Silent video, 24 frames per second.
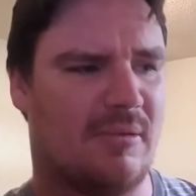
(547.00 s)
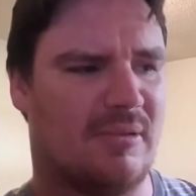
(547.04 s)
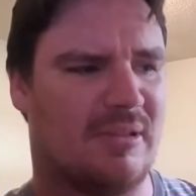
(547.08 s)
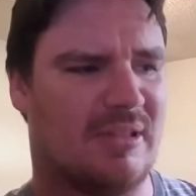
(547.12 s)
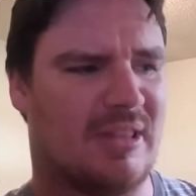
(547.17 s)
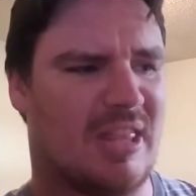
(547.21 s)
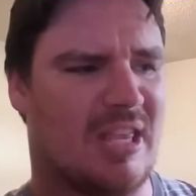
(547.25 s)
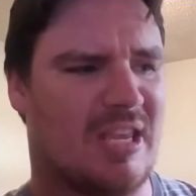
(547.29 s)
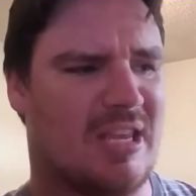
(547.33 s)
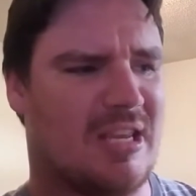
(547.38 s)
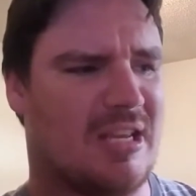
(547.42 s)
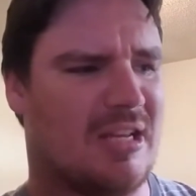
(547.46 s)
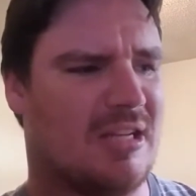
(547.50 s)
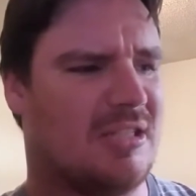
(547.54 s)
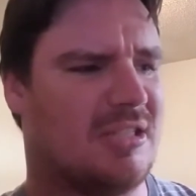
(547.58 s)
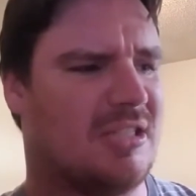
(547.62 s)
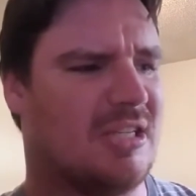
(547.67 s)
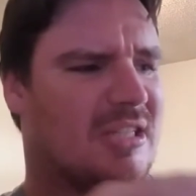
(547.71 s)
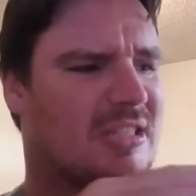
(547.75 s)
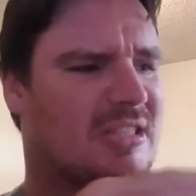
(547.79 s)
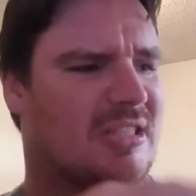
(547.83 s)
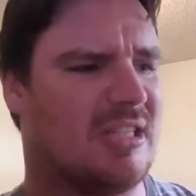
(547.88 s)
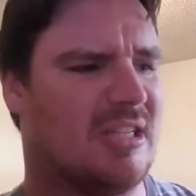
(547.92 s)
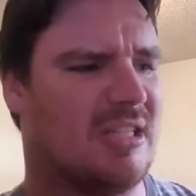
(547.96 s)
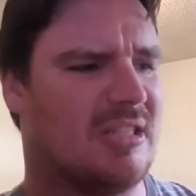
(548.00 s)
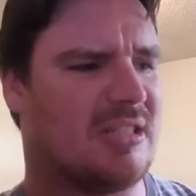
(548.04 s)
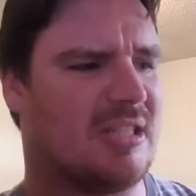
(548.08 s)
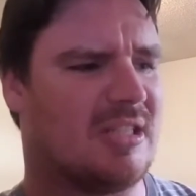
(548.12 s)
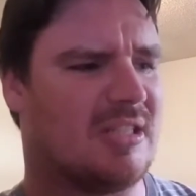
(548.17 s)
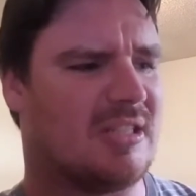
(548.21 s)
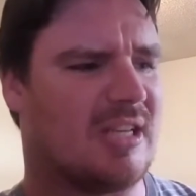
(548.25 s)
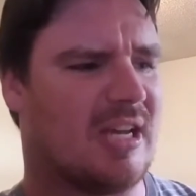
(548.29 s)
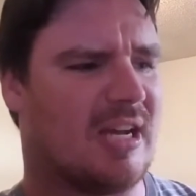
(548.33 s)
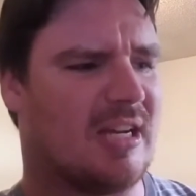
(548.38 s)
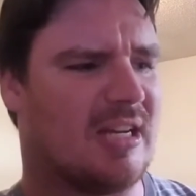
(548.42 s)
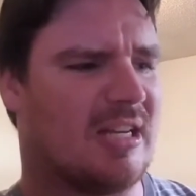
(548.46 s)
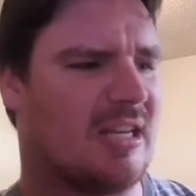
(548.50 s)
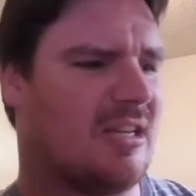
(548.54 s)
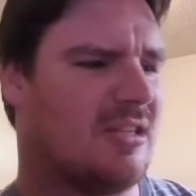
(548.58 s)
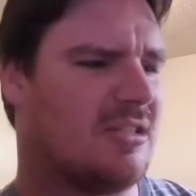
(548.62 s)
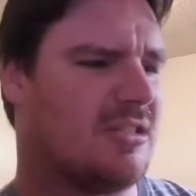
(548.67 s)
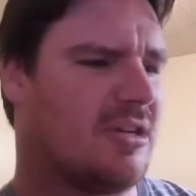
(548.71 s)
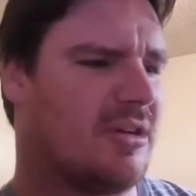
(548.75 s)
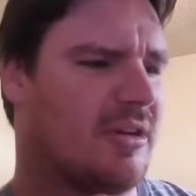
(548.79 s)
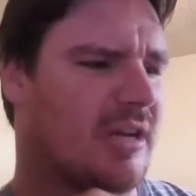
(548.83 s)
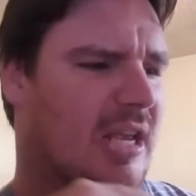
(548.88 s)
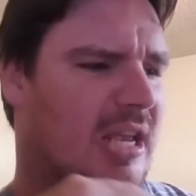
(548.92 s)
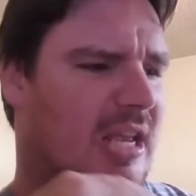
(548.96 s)
the Justice Society and
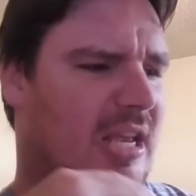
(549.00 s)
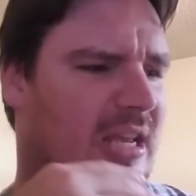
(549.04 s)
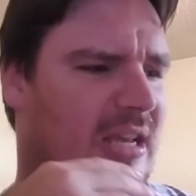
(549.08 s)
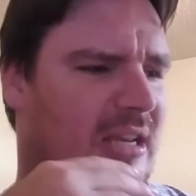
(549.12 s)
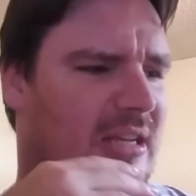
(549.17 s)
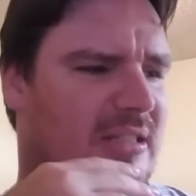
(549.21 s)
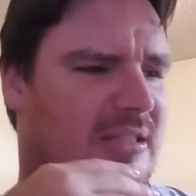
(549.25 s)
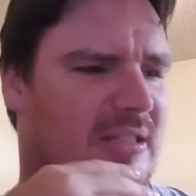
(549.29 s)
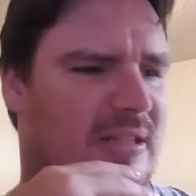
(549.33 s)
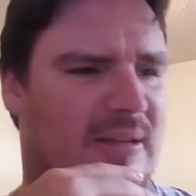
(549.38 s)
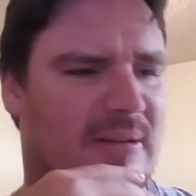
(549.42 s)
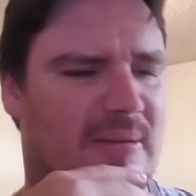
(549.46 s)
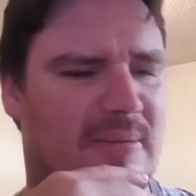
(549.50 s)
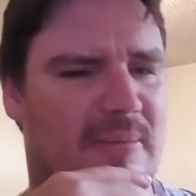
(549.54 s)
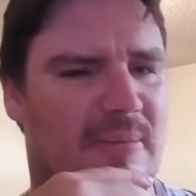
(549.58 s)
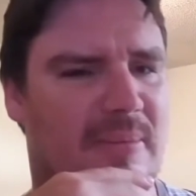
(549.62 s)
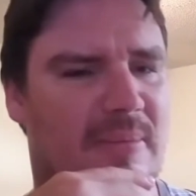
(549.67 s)
Johnny Hicks, and